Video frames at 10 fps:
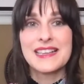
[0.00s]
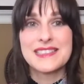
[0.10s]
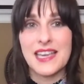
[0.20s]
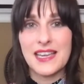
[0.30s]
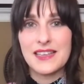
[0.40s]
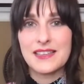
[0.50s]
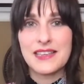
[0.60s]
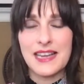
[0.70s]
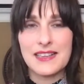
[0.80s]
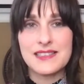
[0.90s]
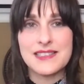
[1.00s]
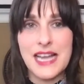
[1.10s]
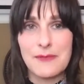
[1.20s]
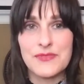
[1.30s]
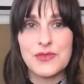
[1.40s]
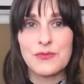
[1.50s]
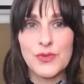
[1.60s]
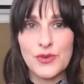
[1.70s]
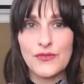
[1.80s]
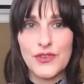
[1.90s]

Take the next step to move